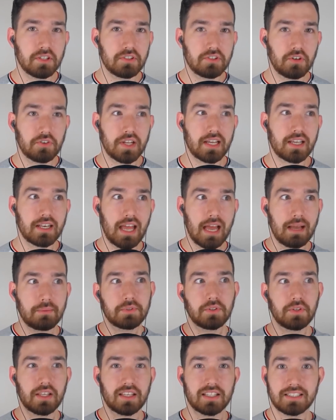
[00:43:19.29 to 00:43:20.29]
but her deck can
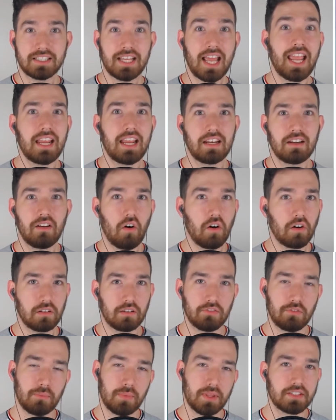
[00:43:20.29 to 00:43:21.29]
absolutely contain
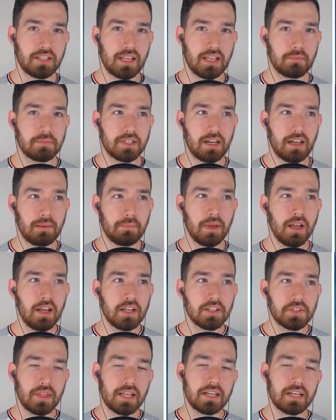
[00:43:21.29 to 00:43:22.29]
all of them at the same time.
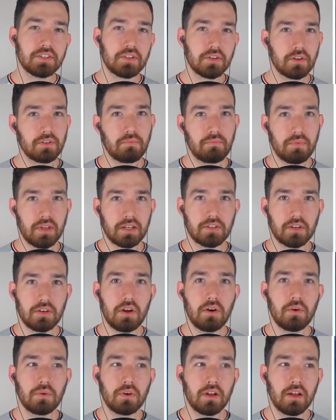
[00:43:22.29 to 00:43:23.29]
So that is a good thing to
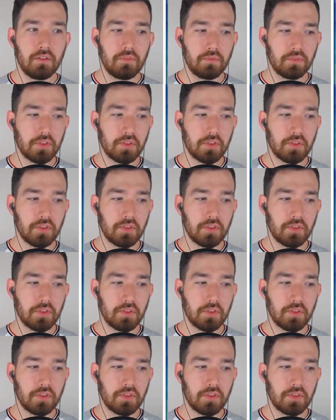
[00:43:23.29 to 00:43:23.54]
note.